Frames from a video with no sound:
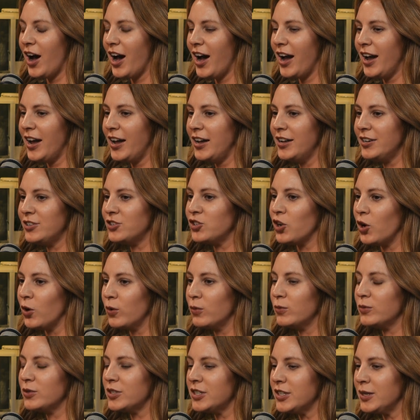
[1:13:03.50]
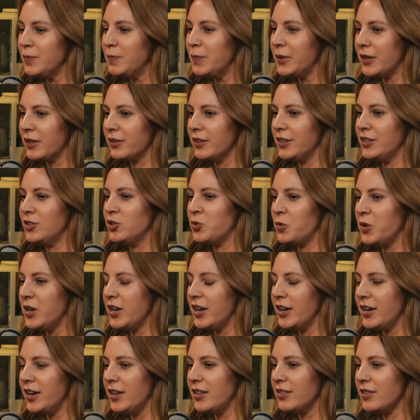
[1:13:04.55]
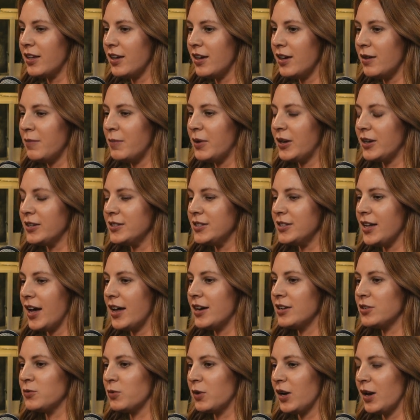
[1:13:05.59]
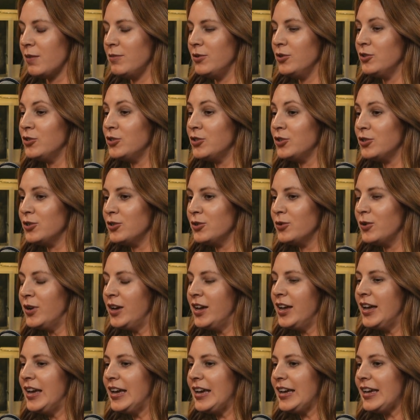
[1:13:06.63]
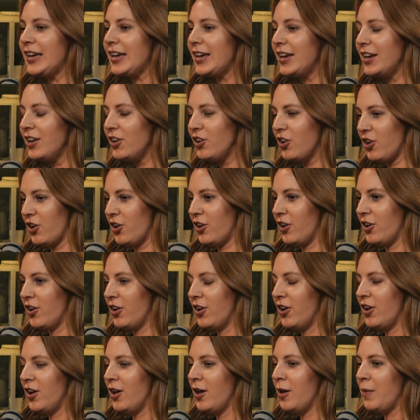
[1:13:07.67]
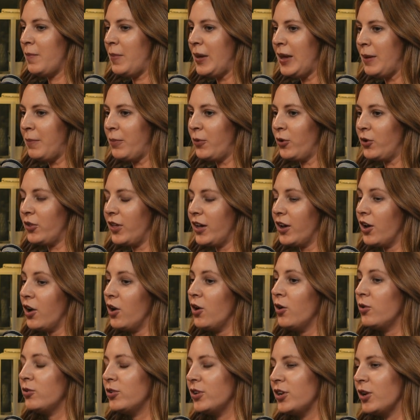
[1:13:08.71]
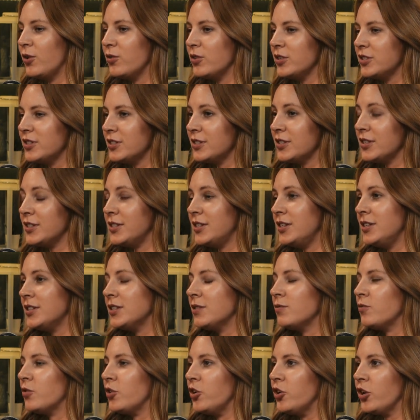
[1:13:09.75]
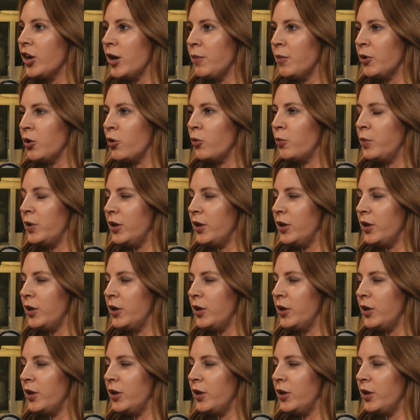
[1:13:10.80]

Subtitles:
I don't typically tweak anything because that is what I'm used to. Here, people are like, oh, this is the season for your chemical